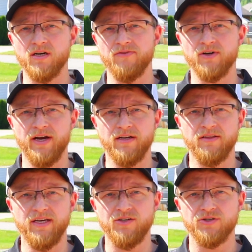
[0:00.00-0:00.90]
cover, and
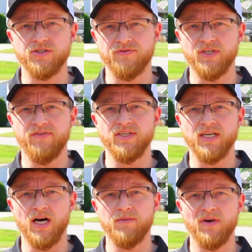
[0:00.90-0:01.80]
in the interest of saving
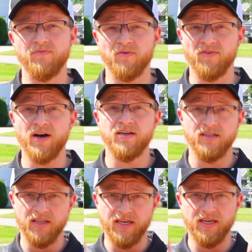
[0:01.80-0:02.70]
time, I
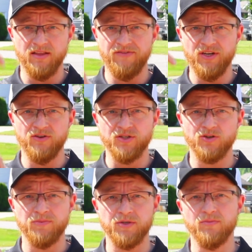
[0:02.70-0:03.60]
provided a link in the video
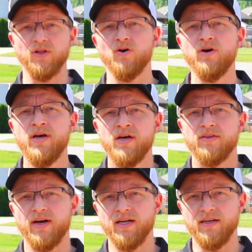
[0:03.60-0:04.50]
description below
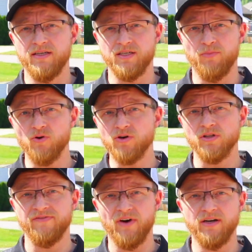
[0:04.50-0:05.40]
that is a portal
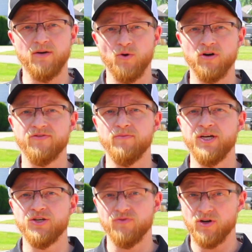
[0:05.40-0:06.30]
to find out more
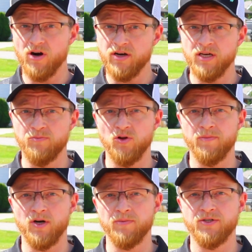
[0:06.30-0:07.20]
information regarding
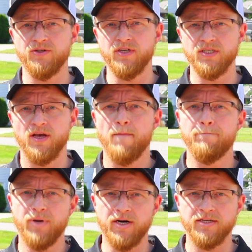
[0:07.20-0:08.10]
employment opportunities.
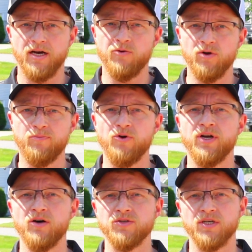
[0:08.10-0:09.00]
But I will
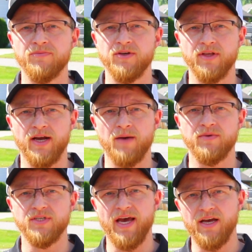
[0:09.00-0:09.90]
point out something that
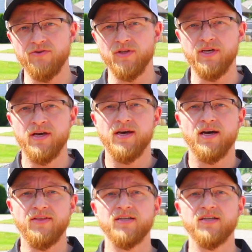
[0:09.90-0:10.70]
happens annually, and that